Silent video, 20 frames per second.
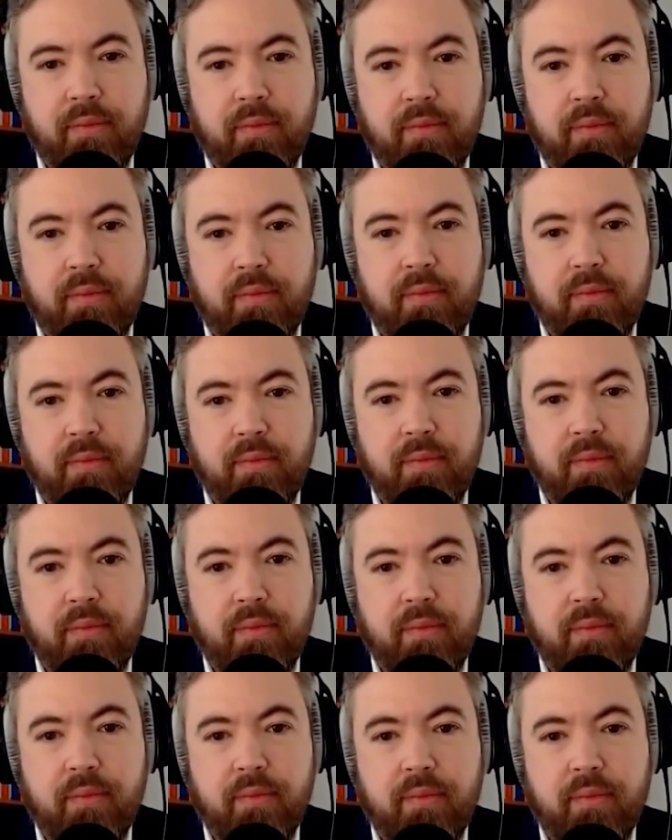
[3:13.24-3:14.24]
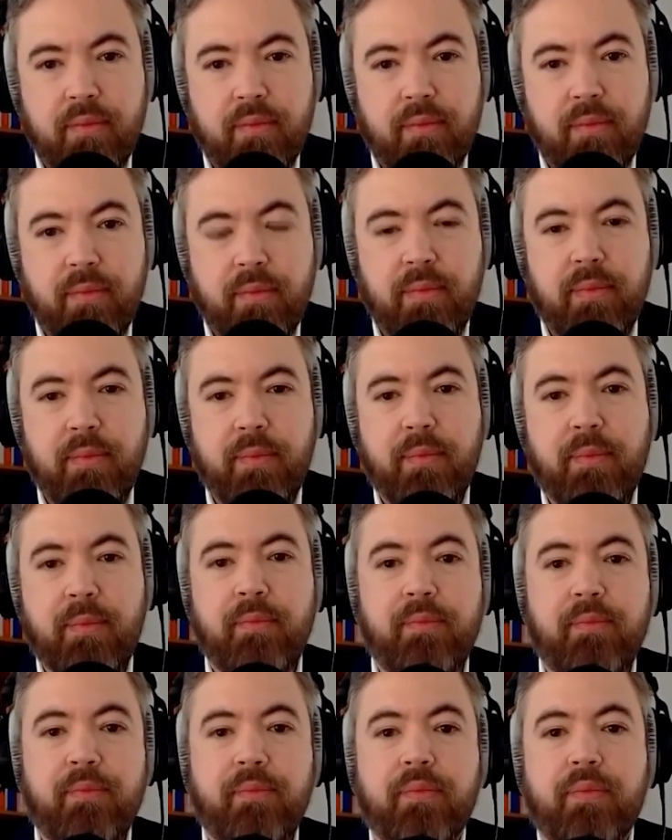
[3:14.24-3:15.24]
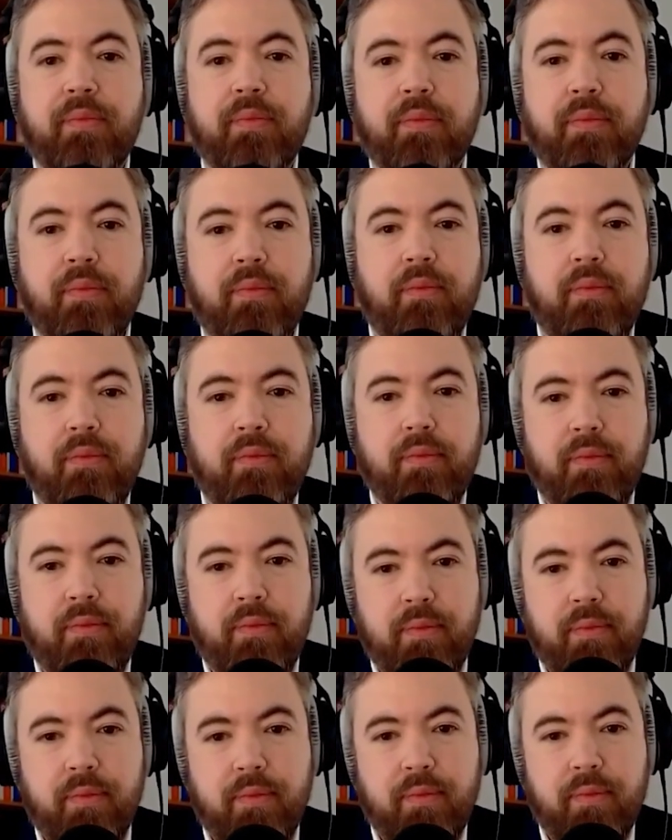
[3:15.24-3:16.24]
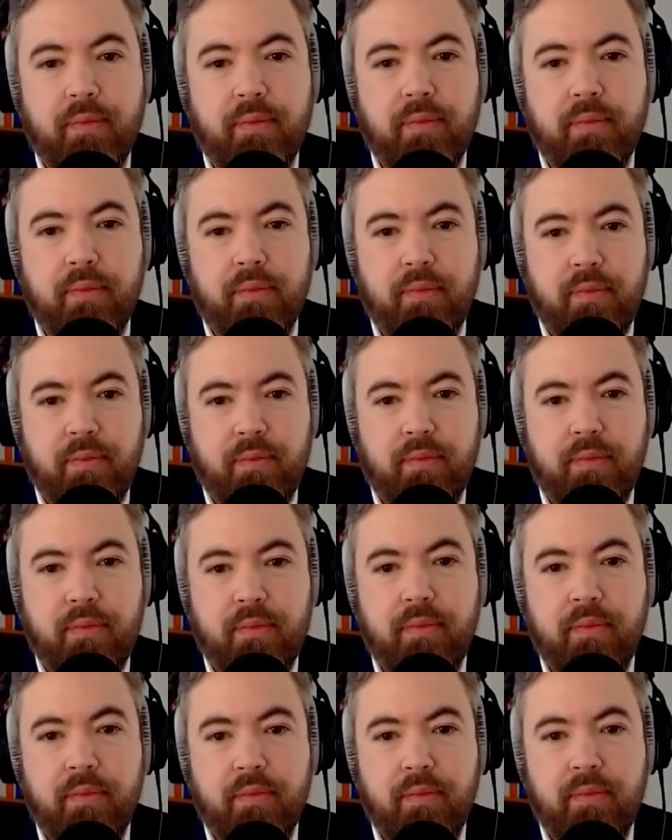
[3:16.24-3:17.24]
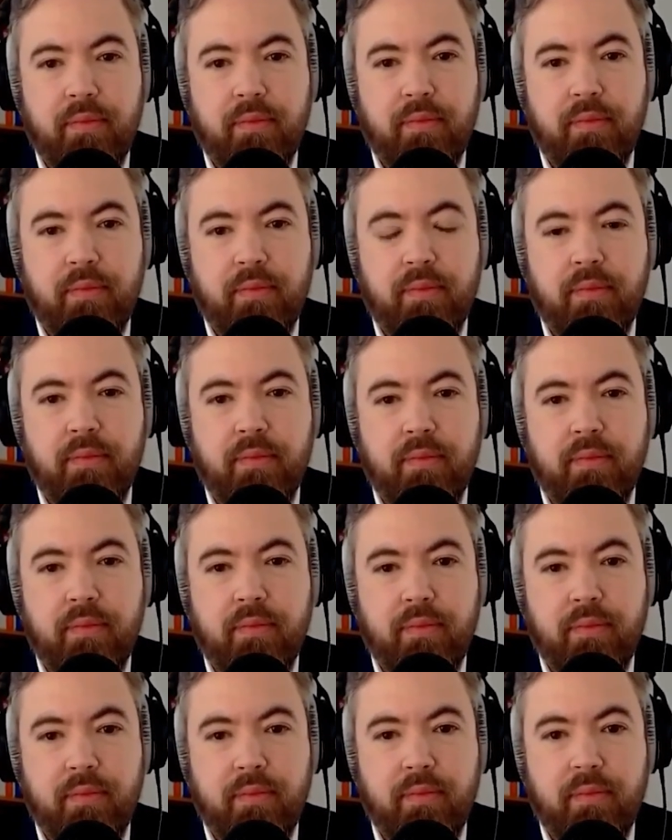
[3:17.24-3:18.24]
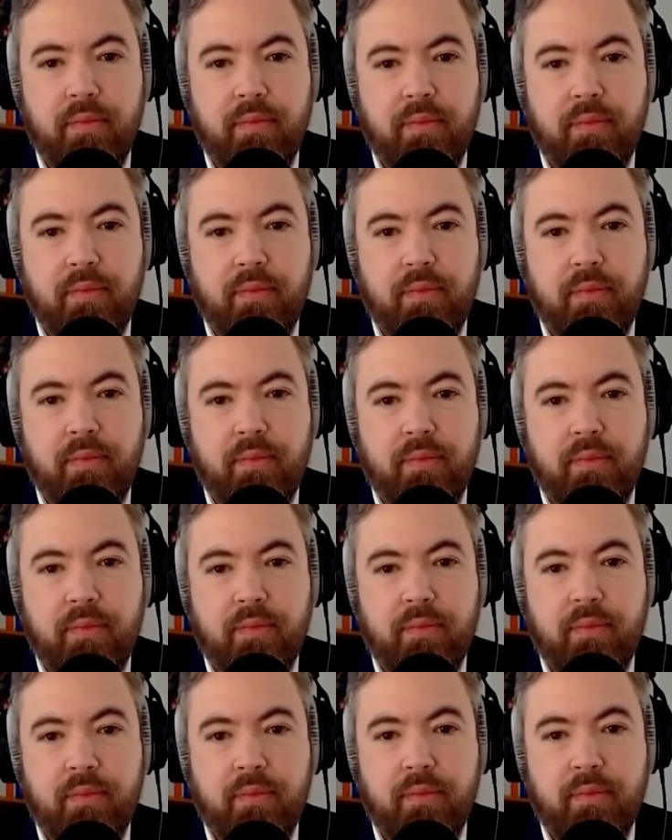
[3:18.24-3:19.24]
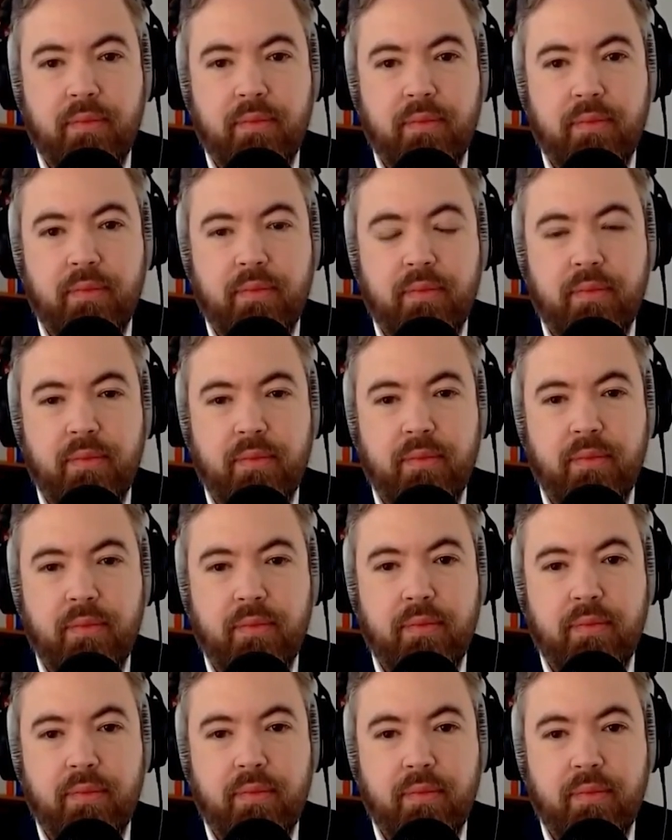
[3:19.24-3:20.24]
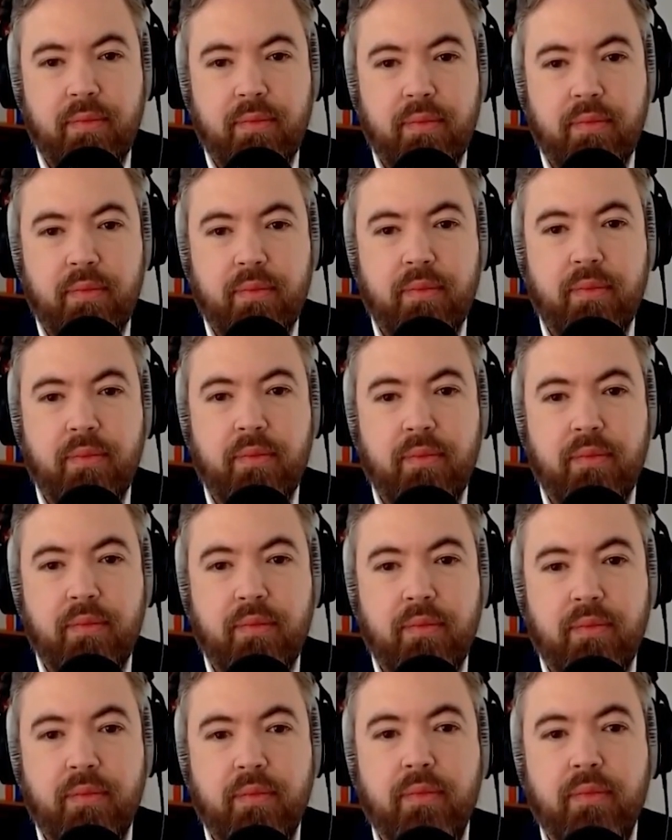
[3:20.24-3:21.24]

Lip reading: (silent)